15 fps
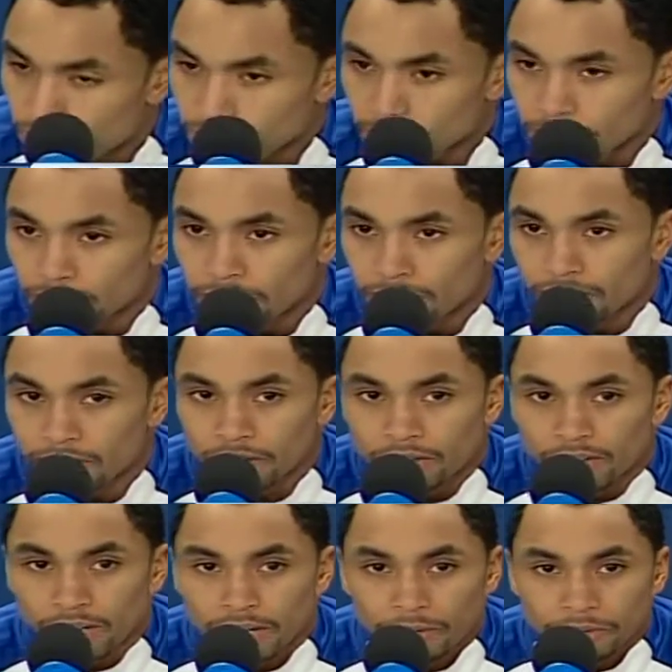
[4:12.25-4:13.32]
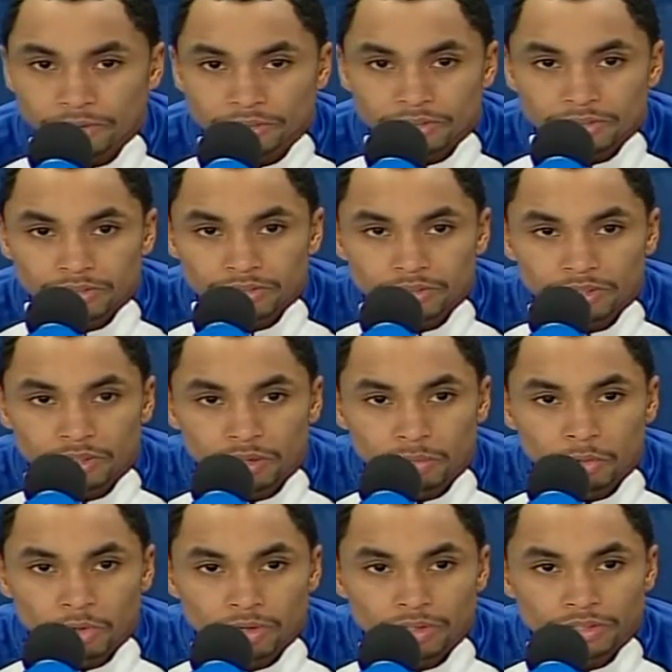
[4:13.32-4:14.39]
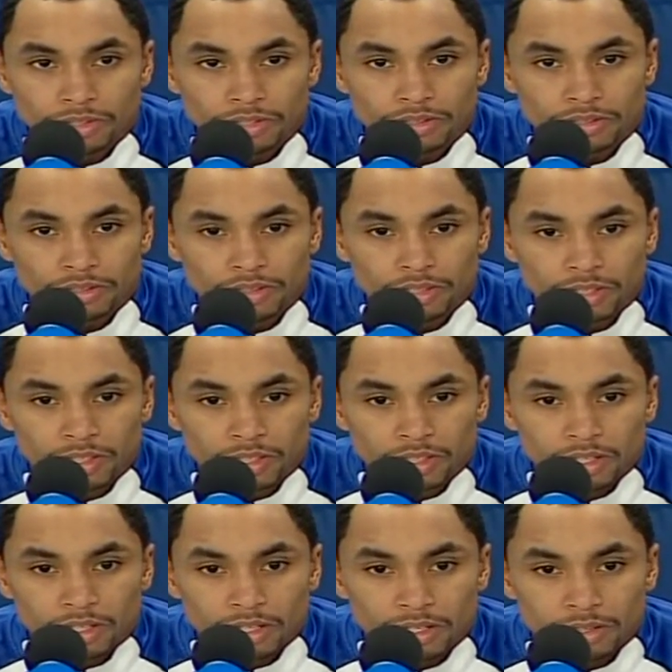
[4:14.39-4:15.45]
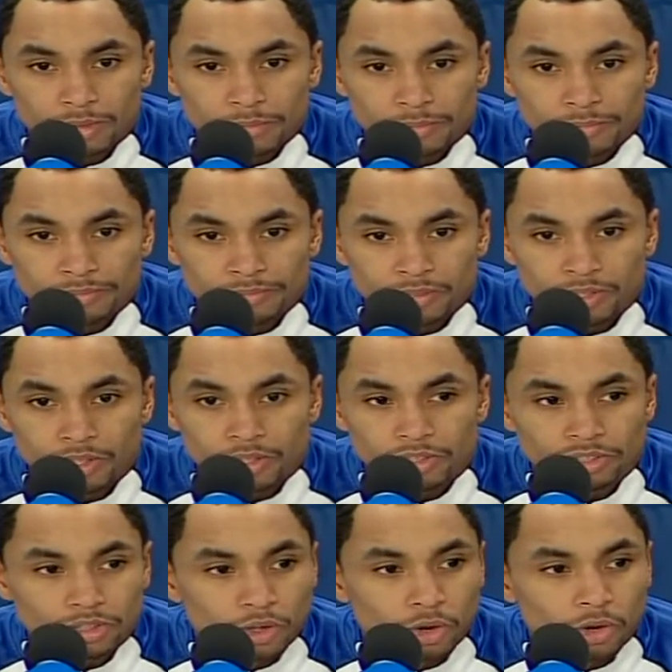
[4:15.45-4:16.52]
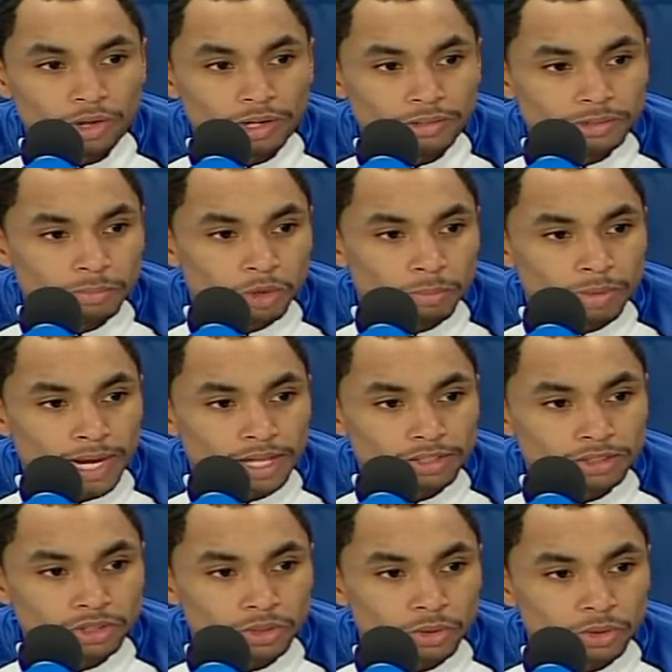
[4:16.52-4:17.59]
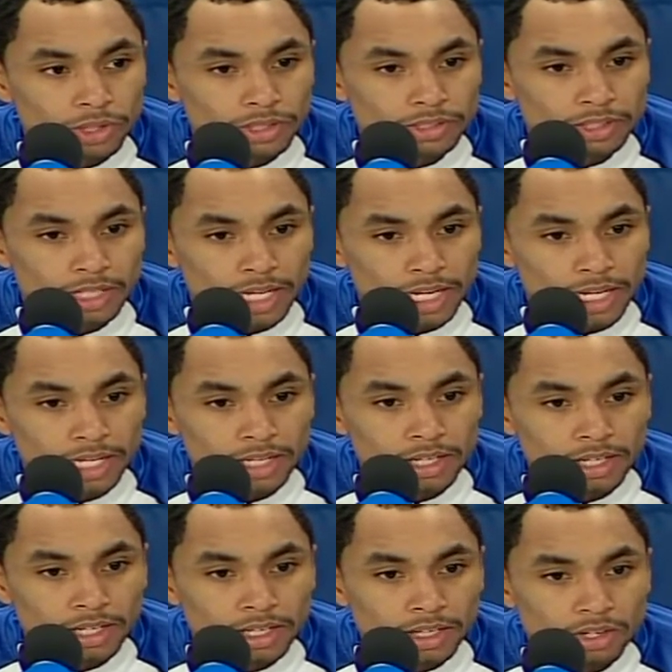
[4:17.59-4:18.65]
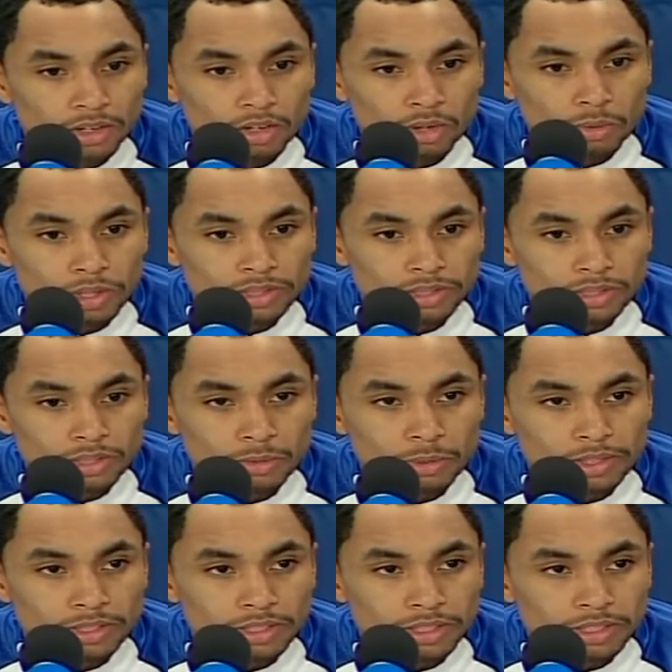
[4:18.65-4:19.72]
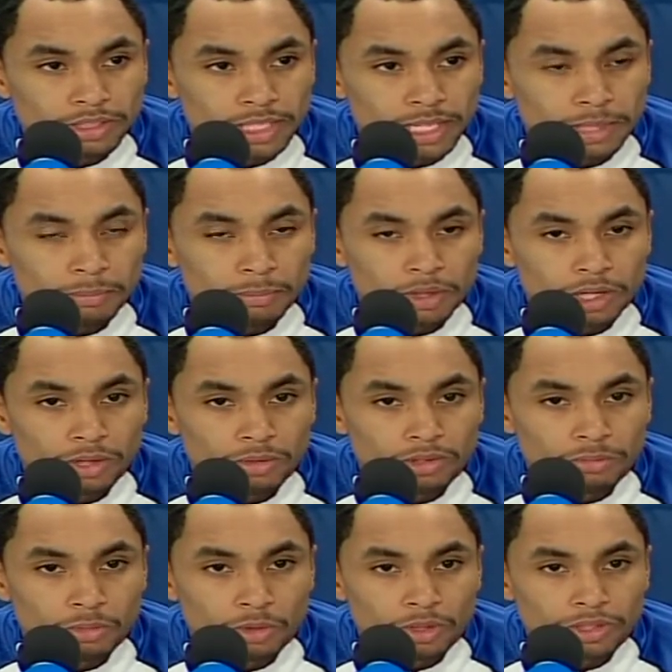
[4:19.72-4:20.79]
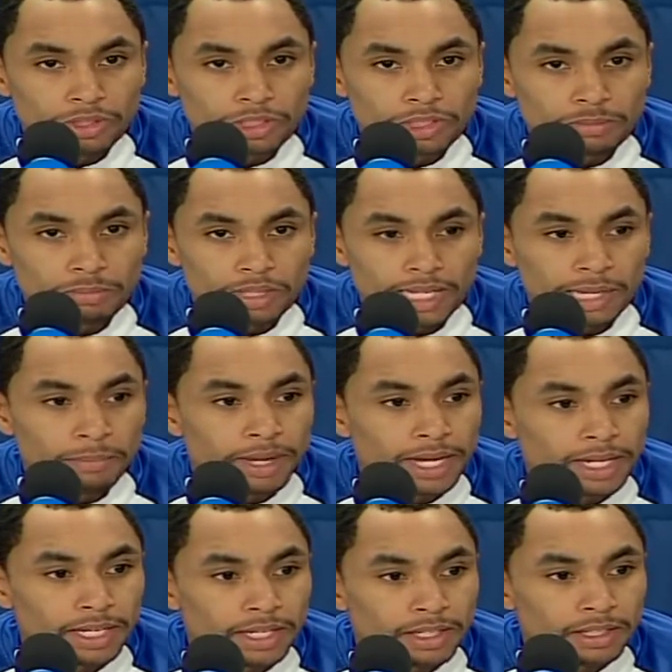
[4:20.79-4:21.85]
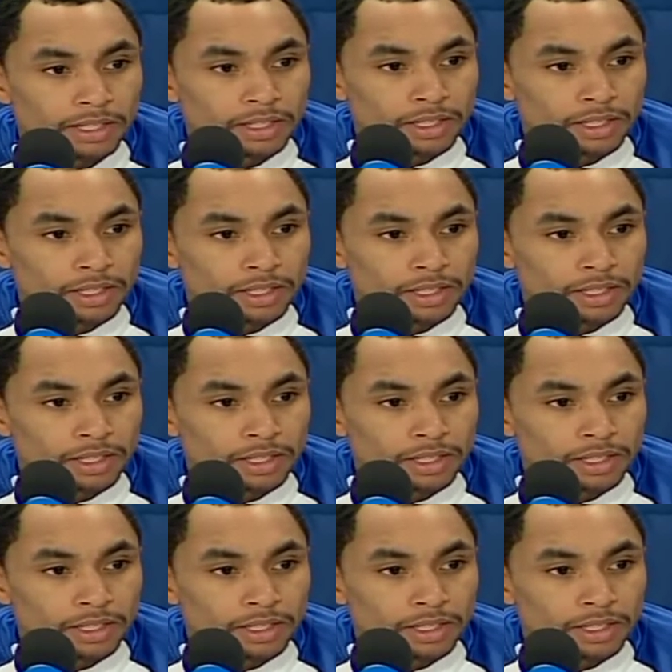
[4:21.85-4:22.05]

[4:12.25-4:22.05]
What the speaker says: well, I think the other day was, you know, more on just, you know, the scoring. It was more balanced scoring. Today, you know, it wasn't the same, but it was more just playmaking.